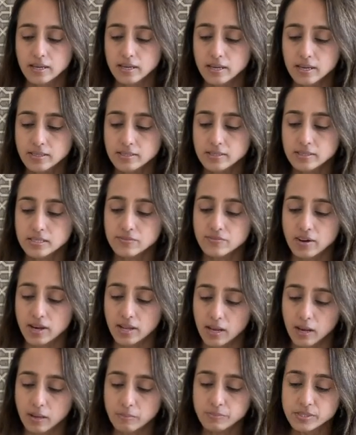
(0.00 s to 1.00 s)
it
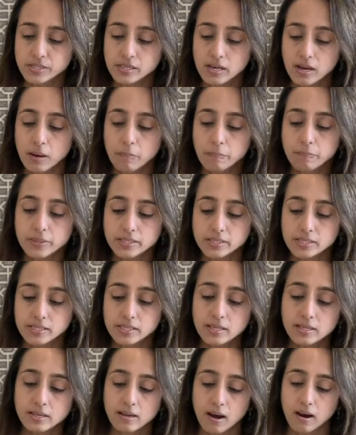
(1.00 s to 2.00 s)
develops a
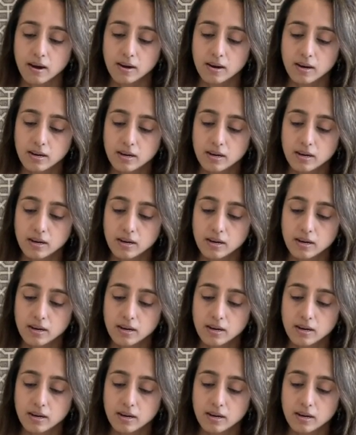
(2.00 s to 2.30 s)
patina,